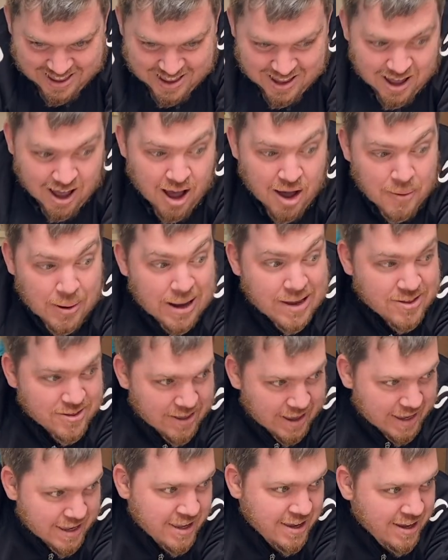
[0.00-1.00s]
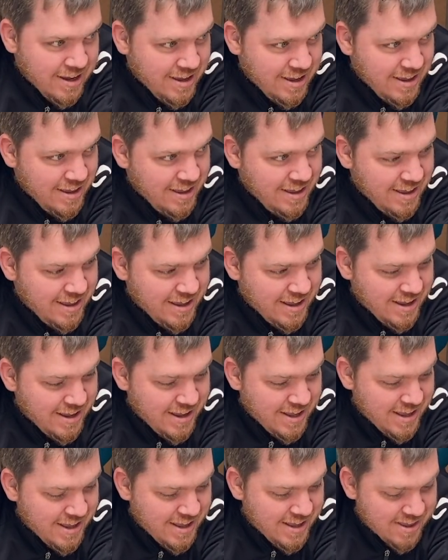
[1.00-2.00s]
Oh, I see.
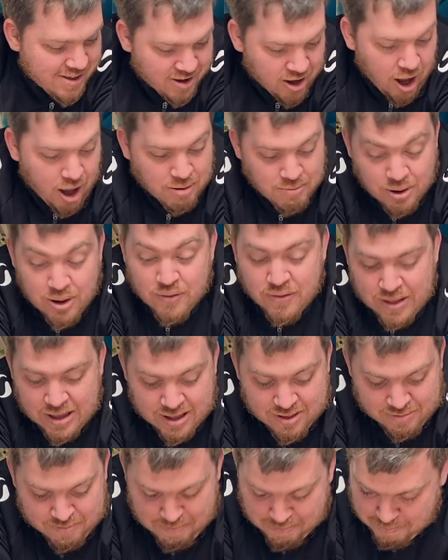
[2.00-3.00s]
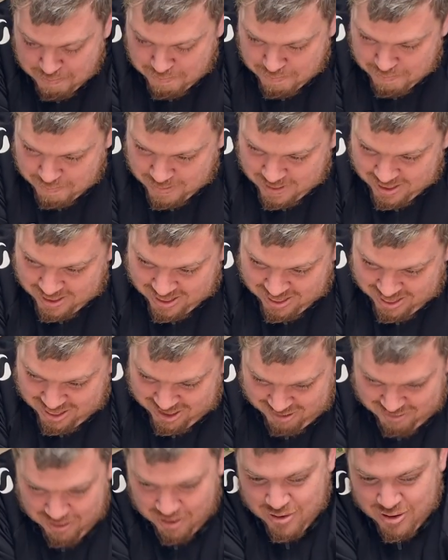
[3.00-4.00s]
You can't move these
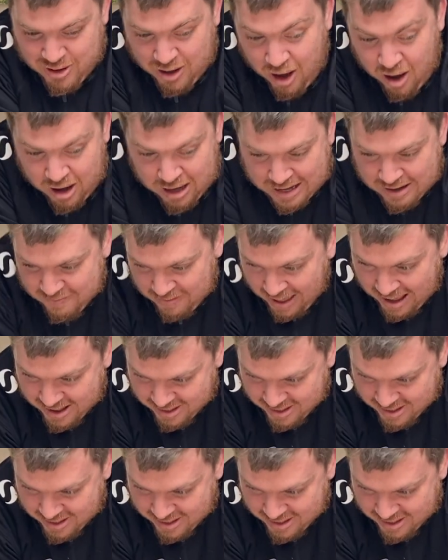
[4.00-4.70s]
screws. You can't lift that.